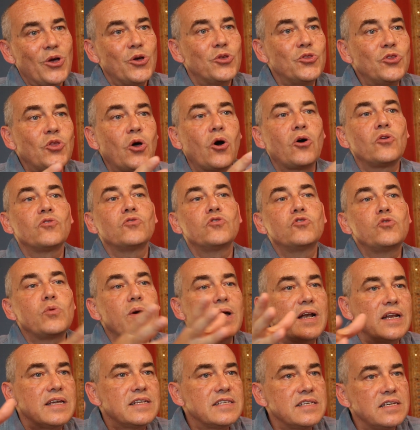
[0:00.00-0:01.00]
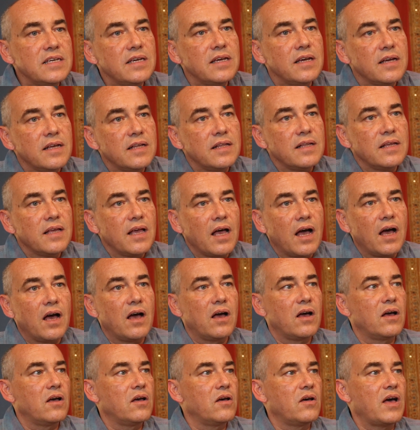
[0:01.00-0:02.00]
Non-duality,
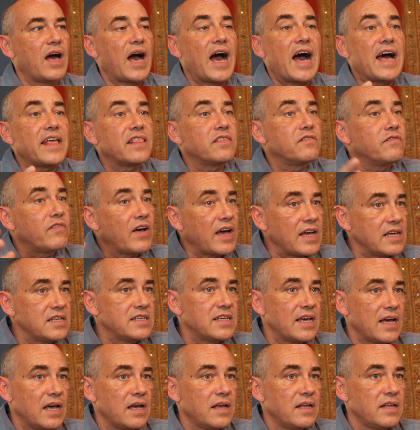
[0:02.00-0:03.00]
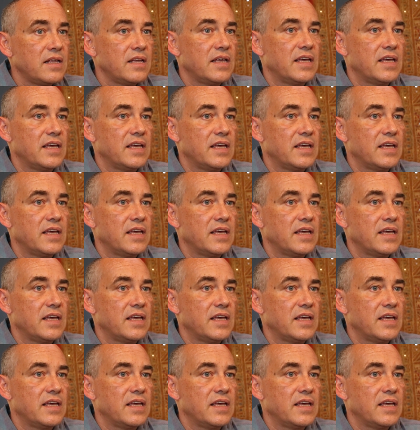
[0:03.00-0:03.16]
Advaita,